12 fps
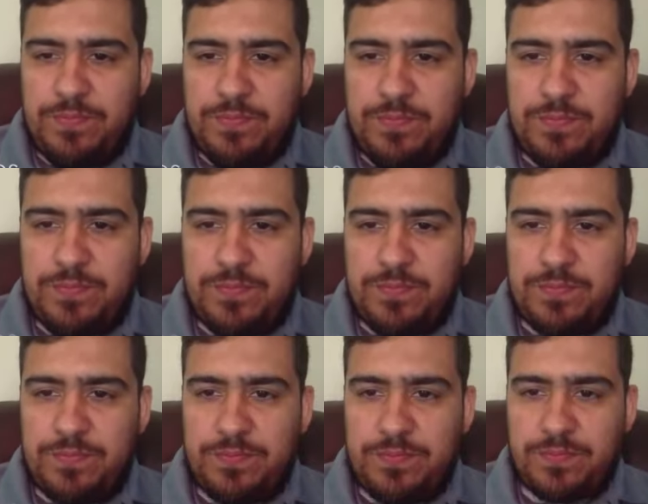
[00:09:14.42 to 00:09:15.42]
So
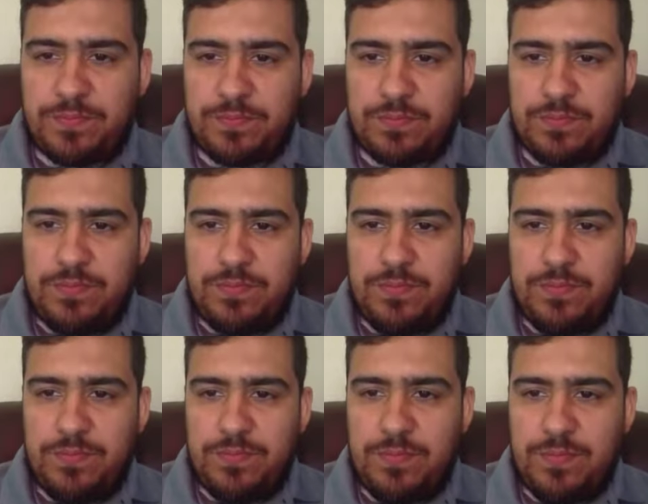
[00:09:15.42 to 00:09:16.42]
the participation
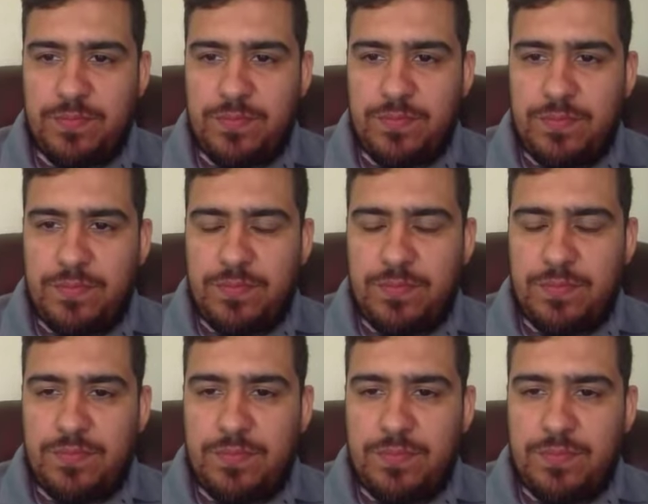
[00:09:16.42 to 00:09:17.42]
directory that you
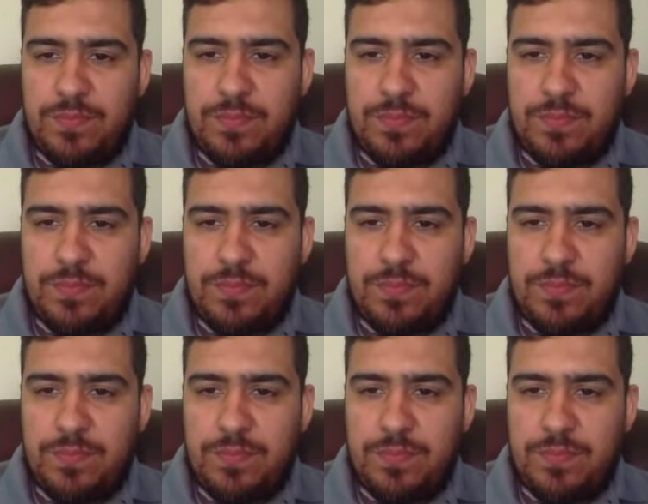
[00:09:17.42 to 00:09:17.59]
mentioned,